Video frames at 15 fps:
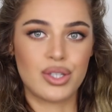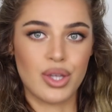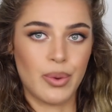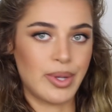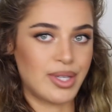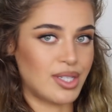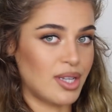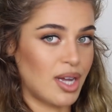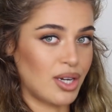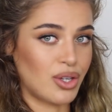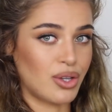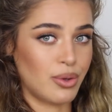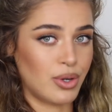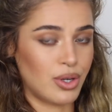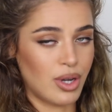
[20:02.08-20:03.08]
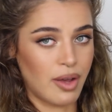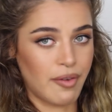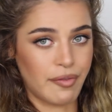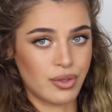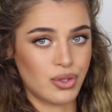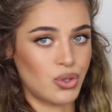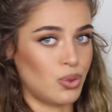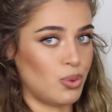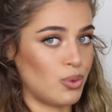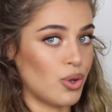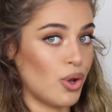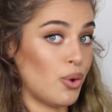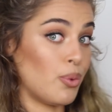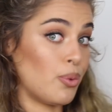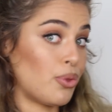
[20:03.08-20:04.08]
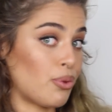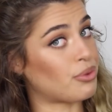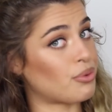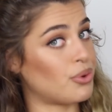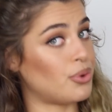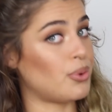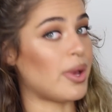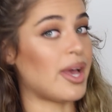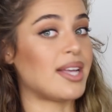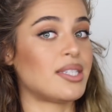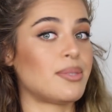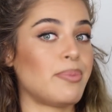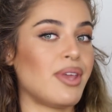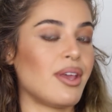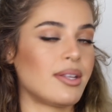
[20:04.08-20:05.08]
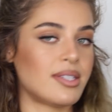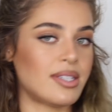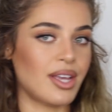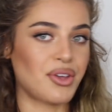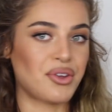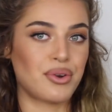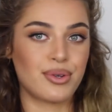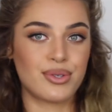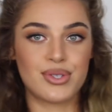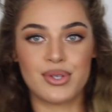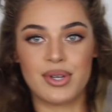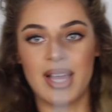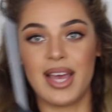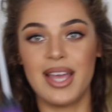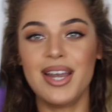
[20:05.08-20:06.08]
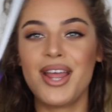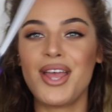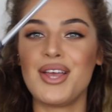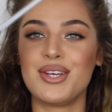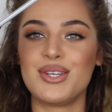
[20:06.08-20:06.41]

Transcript: So it's not good enough to go through as Beyonce curls tonight.